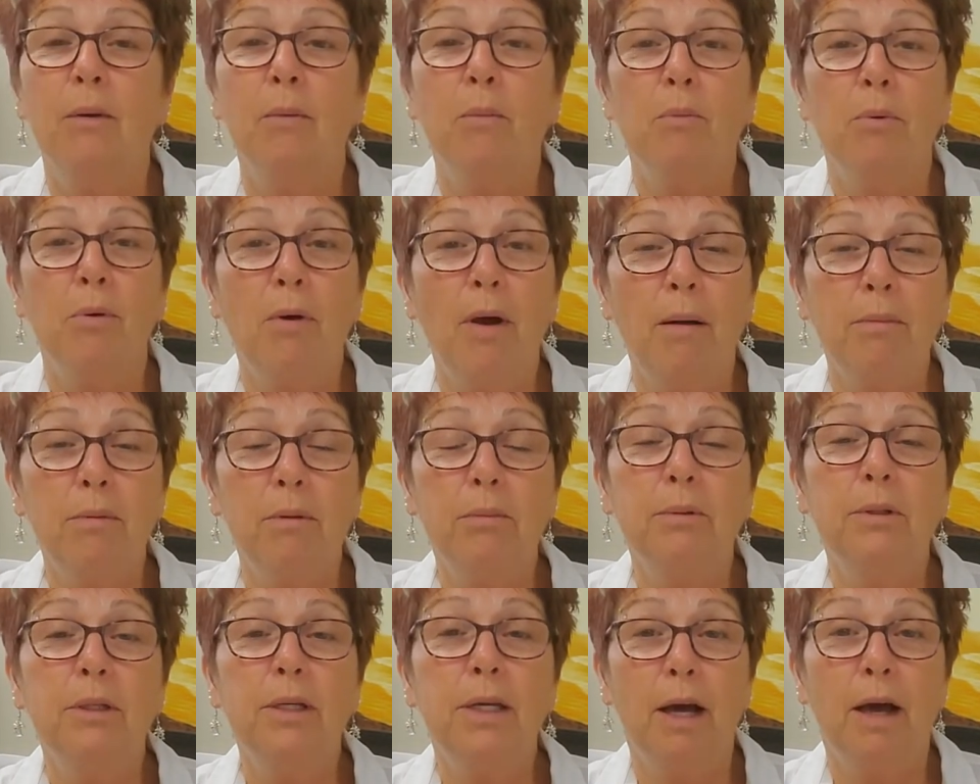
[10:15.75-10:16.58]

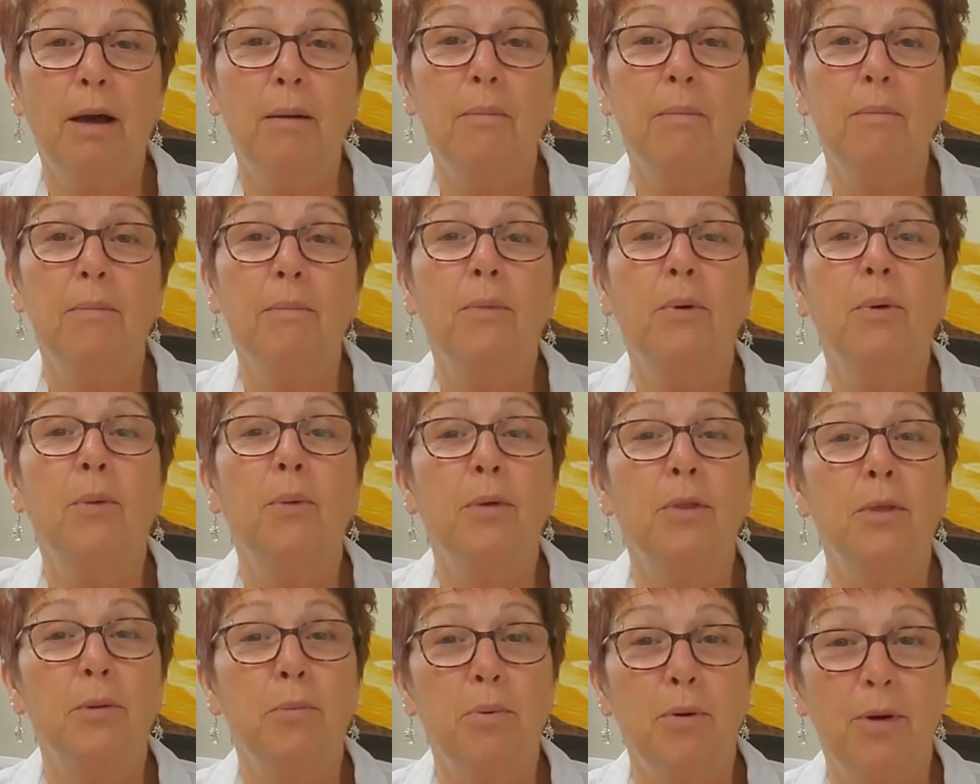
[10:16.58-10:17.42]
probably come
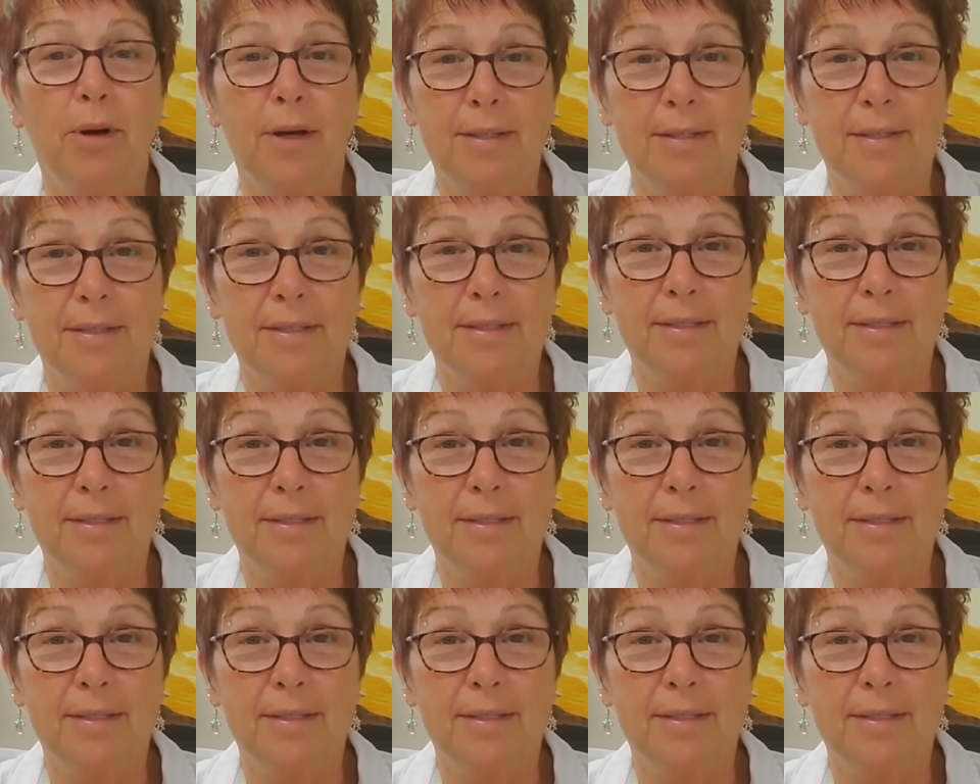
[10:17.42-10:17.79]
with a price.